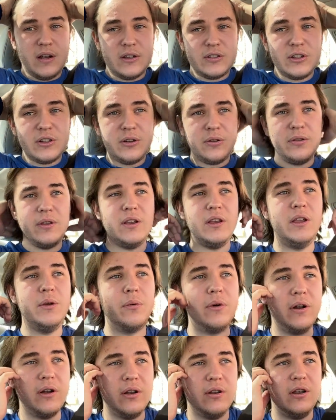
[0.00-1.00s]
I also don't think he
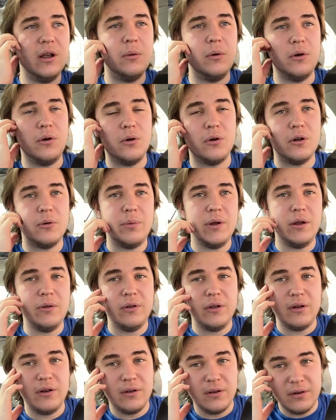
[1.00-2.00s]
wanted a double quarter
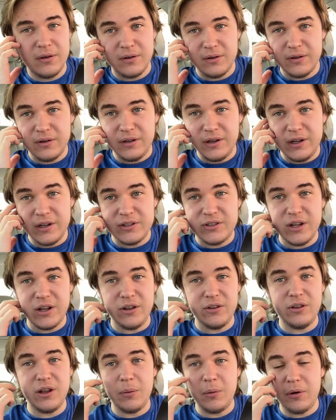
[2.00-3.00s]
pounder. He just said
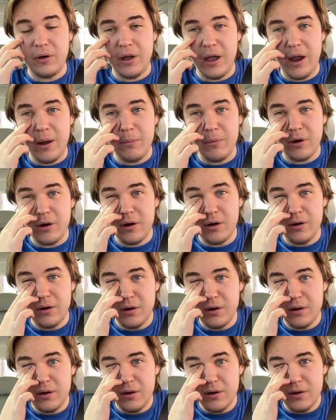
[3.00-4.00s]
a double hamburger.